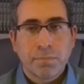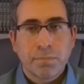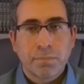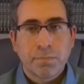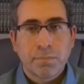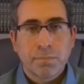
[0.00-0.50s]

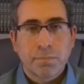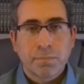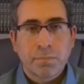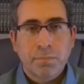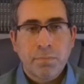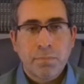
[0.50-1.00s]

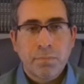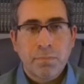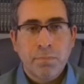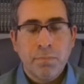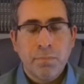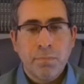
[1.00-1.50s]

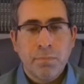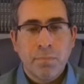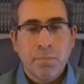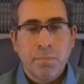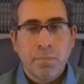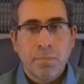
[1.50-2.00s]

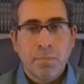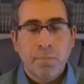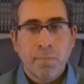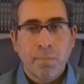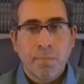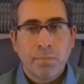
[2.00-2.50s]

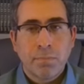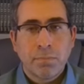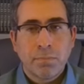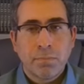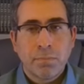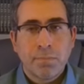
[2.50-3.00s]

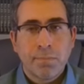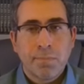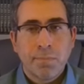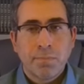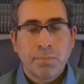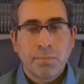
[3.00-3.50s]

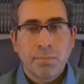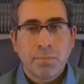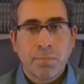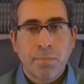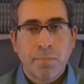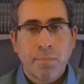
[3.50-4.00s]

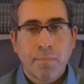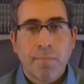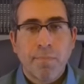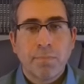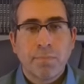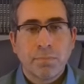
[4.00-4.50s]

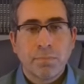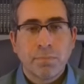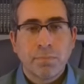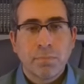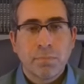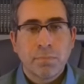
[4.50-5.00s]

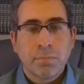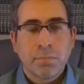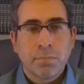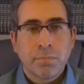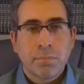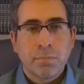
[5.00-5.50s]

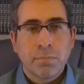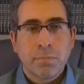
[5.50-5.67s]
No words are spoken by the person on screen.